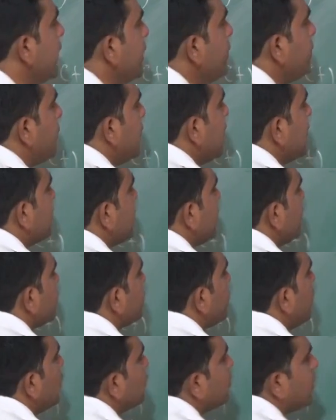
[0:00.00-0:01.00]
impulse
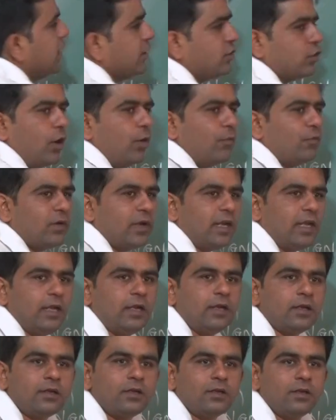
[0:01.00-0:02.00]
response h of
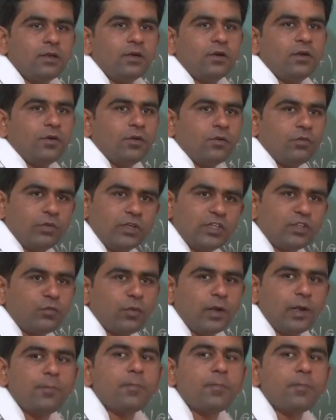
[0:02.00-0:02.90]
t, which will